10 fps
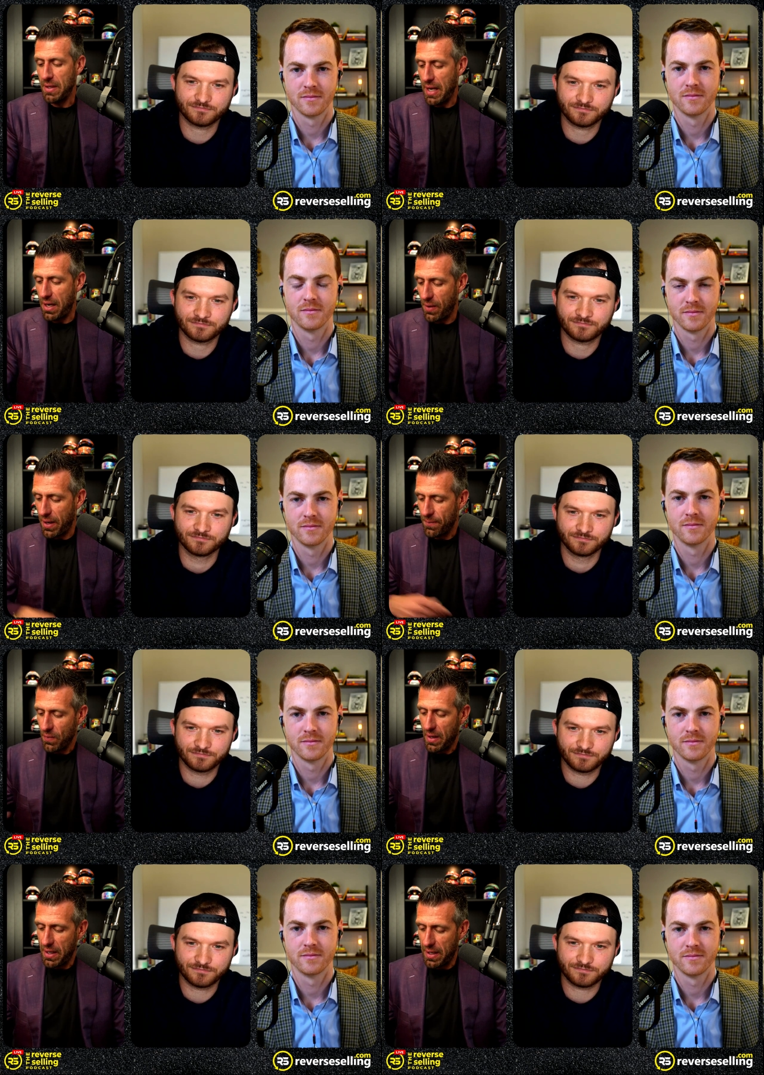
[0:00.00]
Speaker 1: Anyway,
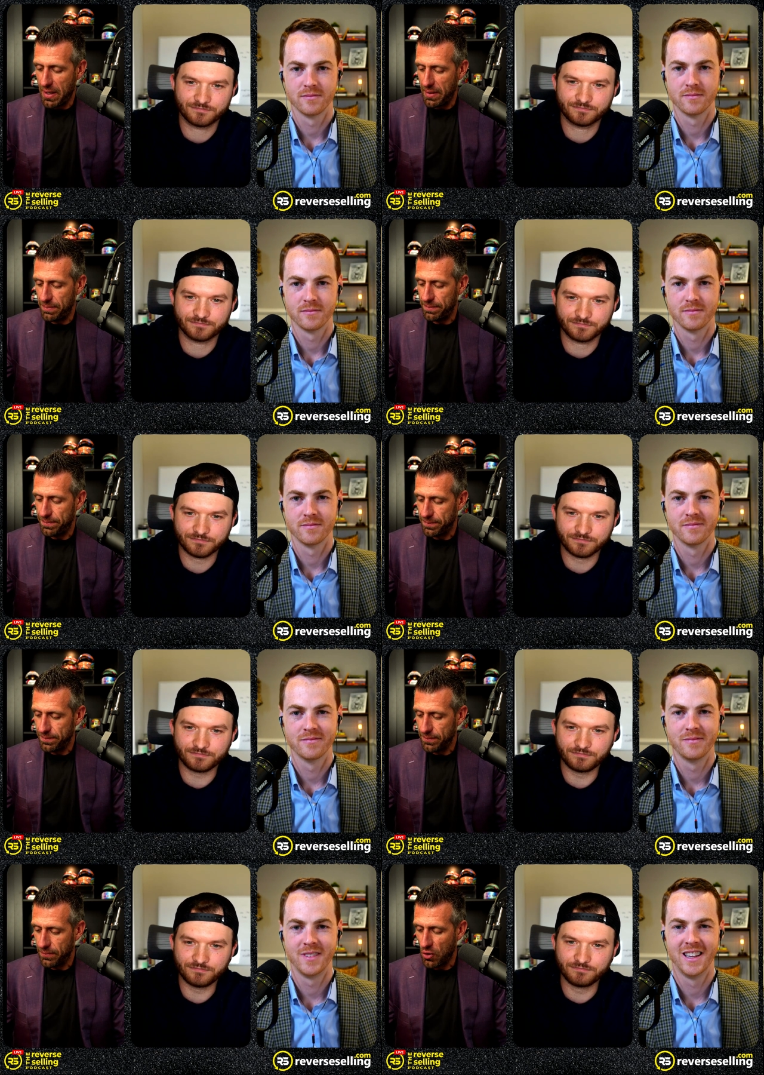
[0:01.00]
um,
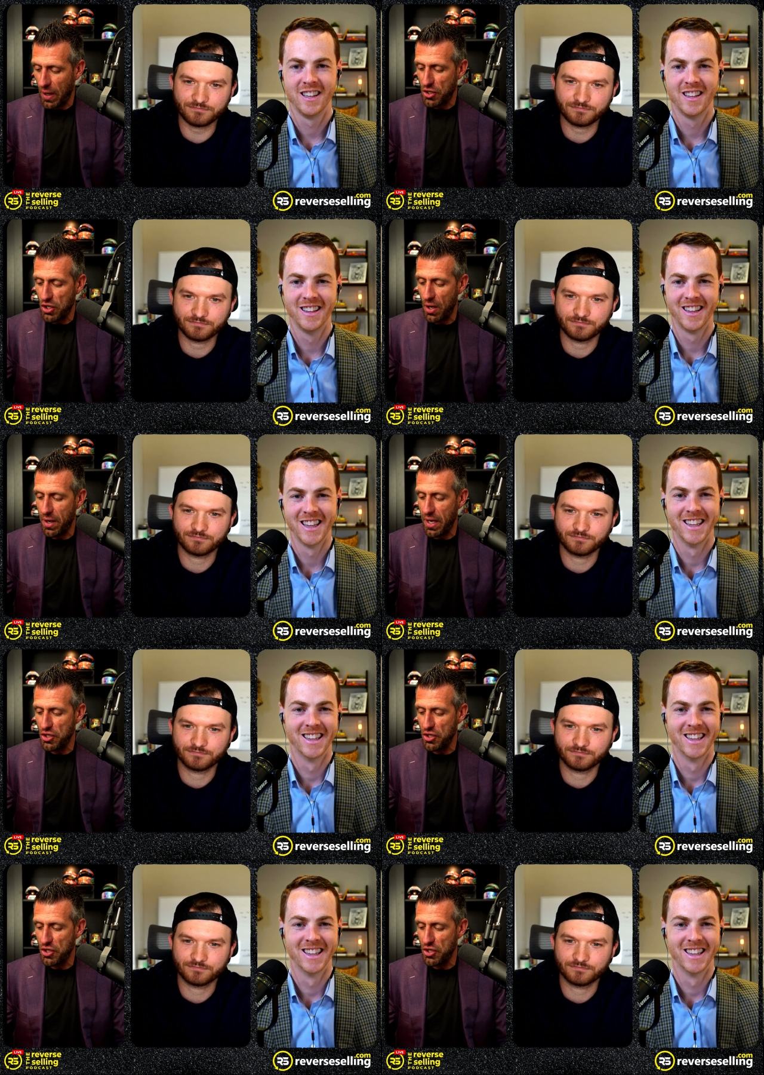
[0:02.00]
great show today,